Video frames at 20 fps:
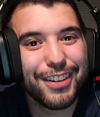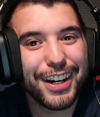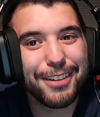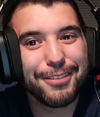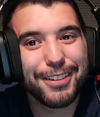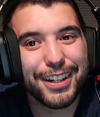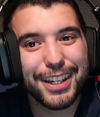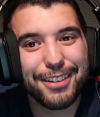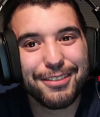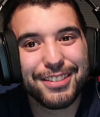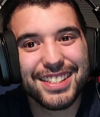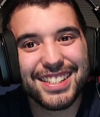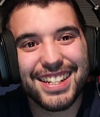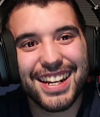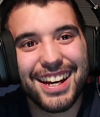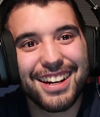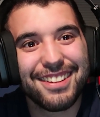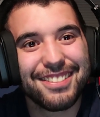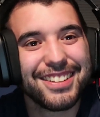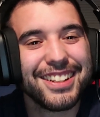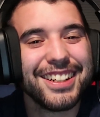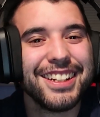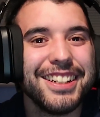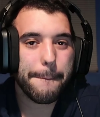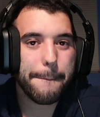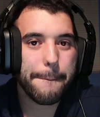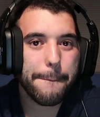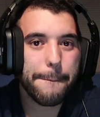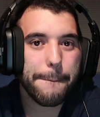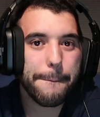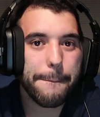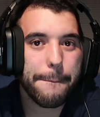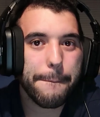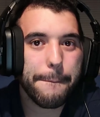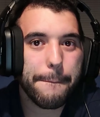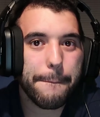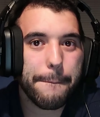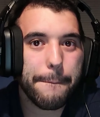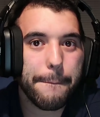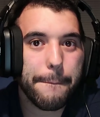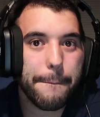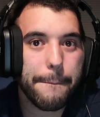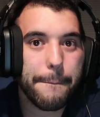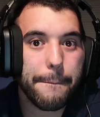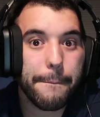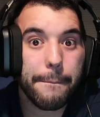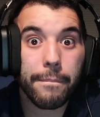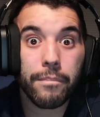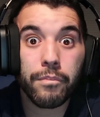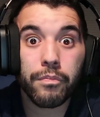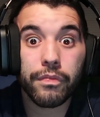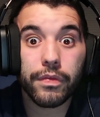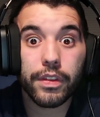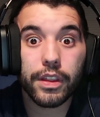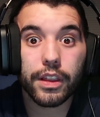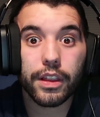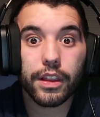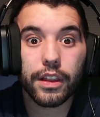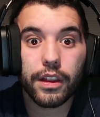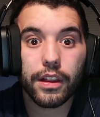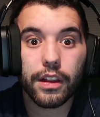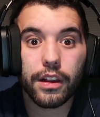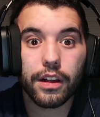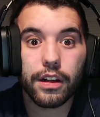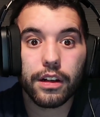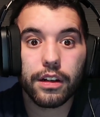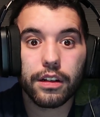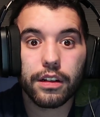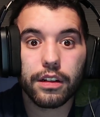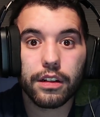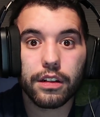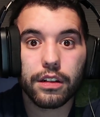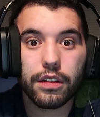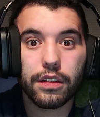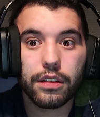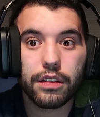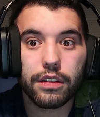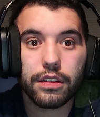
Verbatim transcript: right when he was down. Earth style! Rockbreaker!